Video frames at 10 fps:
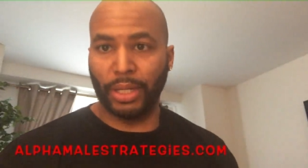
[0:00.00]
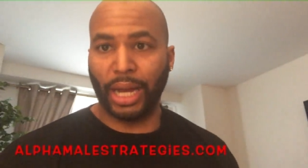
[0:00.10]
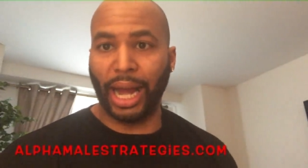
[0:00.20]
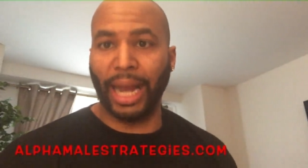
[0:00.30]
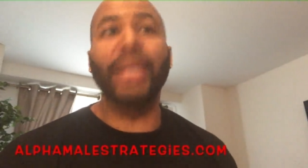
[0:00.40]

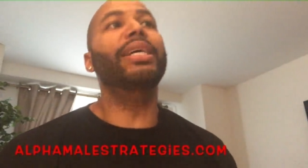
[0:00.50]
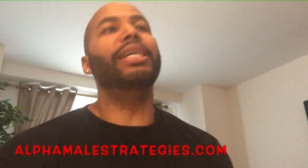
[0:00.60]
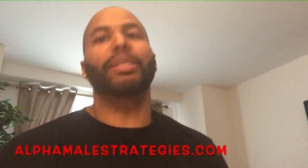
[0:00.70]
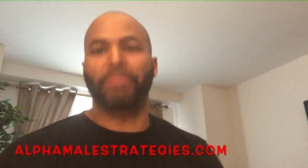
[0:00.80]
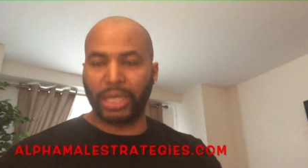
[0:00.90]
All right.
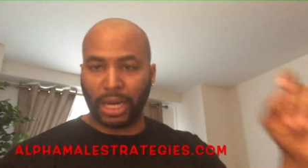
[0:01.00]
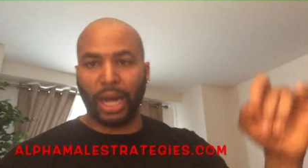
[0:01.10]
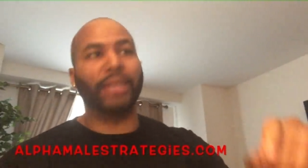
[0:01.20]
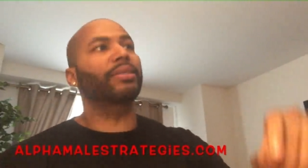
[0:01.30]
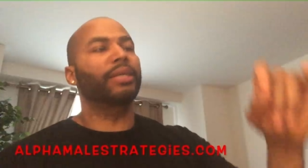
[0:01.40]

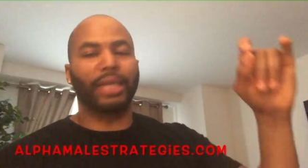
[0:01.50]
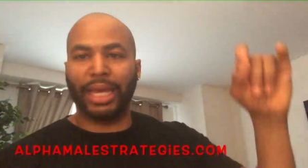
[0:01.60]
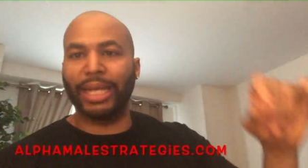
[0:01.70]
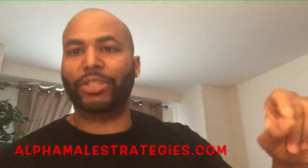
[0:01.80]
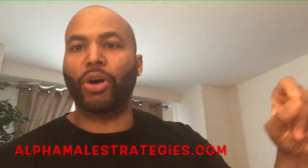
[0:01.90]
Because
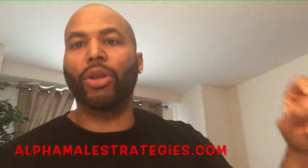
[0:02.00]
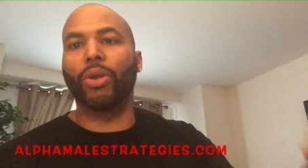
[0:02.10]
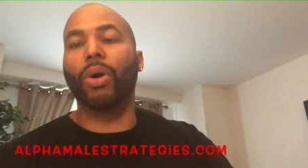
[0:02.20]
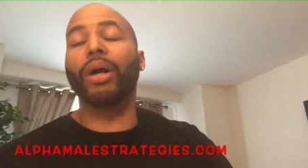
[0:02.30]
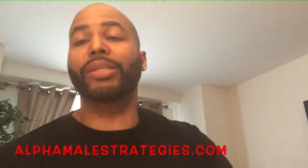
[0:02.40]
it's going to
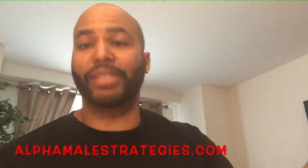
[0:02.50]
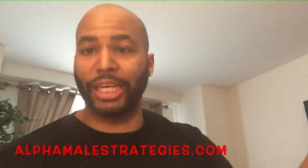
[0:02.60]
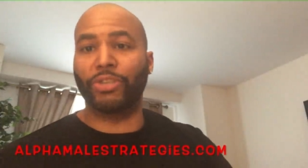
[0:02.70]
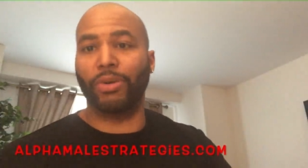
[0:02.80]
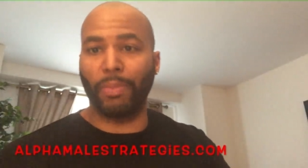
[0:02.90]
lower her
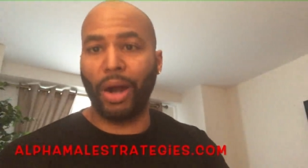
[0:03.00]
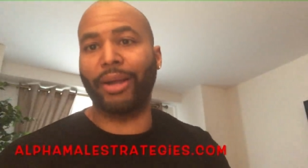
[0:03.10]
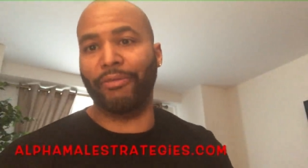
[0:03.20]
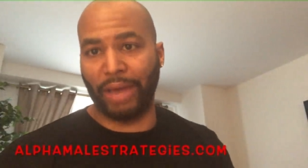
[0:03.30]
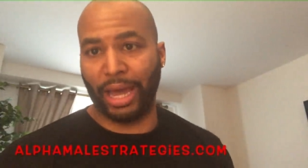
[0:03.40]
sexual
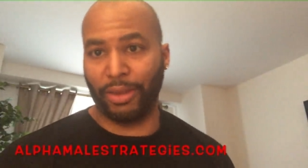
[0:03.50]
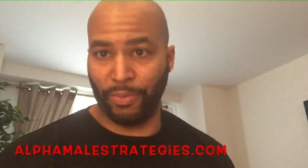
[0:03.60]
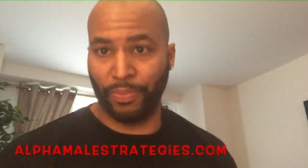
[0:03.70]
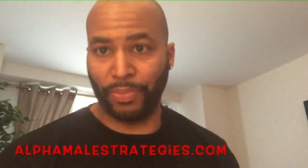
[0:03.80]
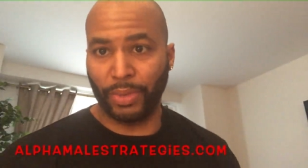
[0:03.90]
market value.
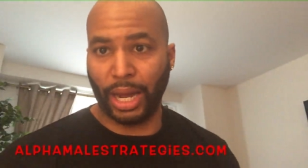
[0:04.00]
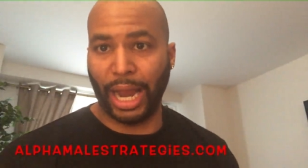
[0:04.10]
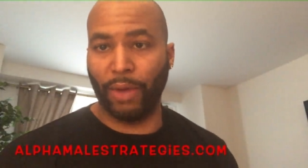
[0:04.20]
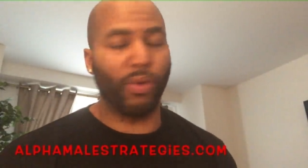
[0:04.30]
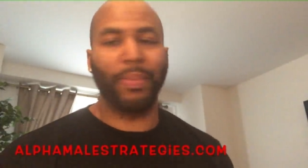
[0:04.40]
All
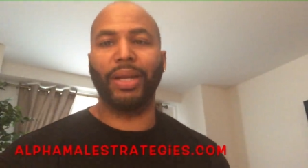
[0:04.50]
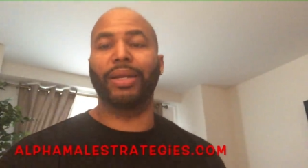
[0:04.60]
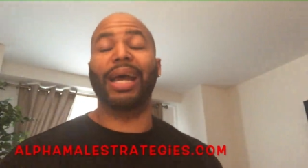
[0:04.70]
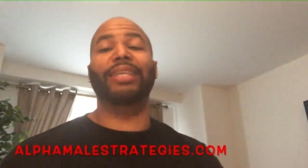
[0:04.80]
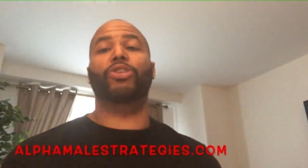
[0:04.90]
right, women are
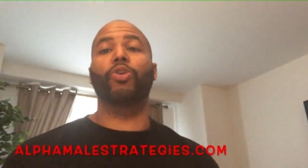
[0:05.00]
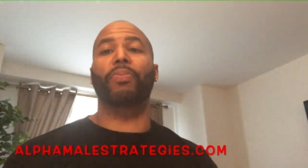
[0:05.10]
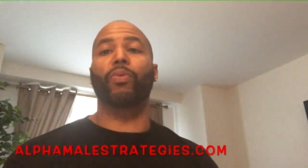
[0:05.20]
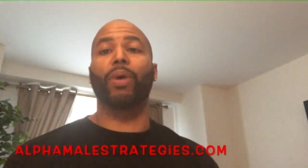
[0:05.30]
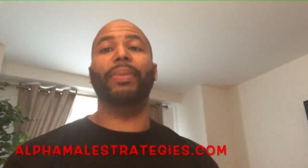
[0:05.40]
not
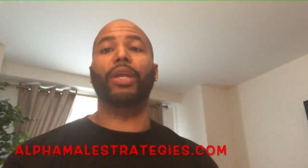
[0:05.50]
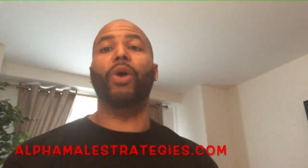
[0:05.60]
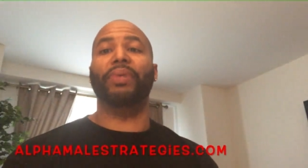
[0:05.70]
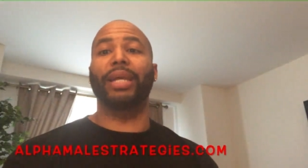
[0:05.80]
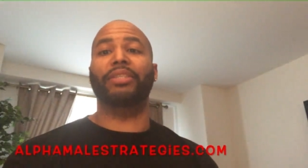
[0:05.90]
stupid. Women know
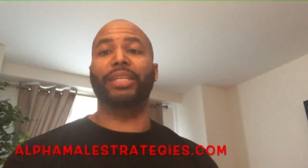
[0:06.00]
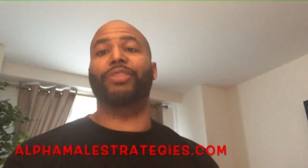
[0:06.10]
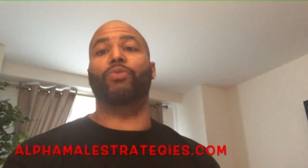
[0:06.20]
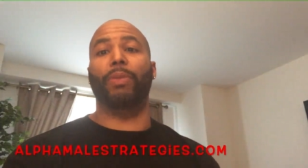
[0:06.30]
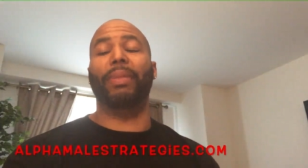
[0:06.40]
what their
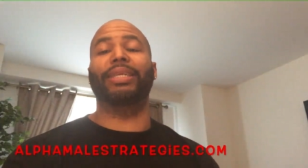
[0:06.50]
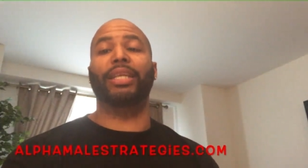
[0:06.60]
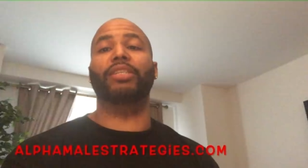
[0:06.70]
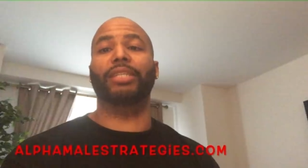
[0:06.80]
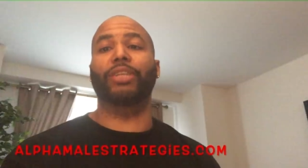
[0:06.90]
sexual, what makes
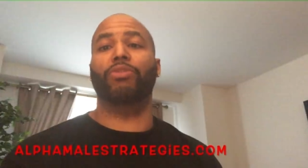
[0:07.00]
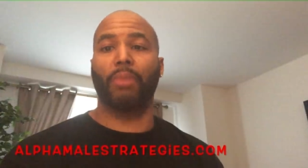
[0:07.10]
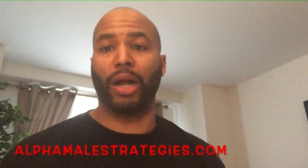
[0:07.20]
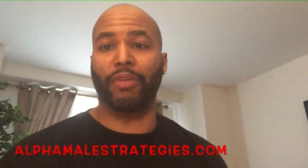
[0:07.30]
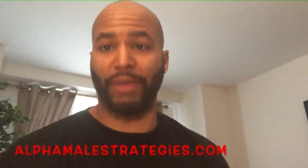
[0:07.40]
their sexual
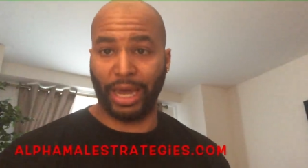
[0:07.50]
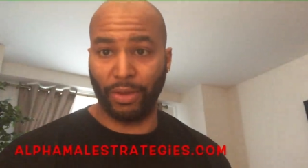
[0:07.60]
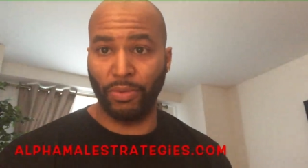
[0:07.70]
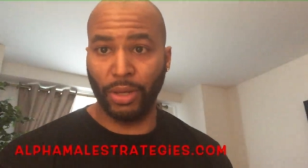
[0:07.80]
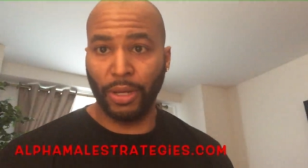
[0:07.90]
market
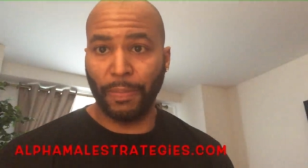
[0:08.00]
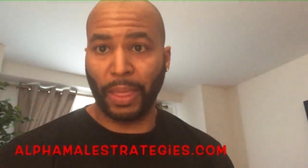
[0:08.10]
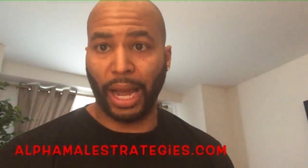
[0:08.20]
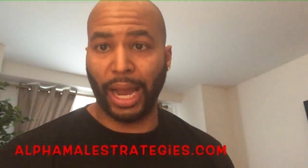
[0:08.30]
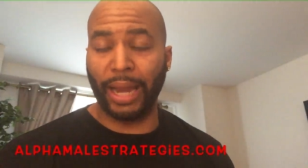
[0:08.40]
value.
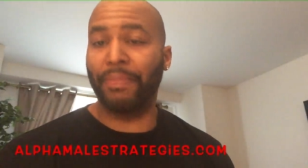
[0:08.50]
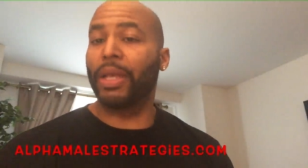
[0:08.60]
All right,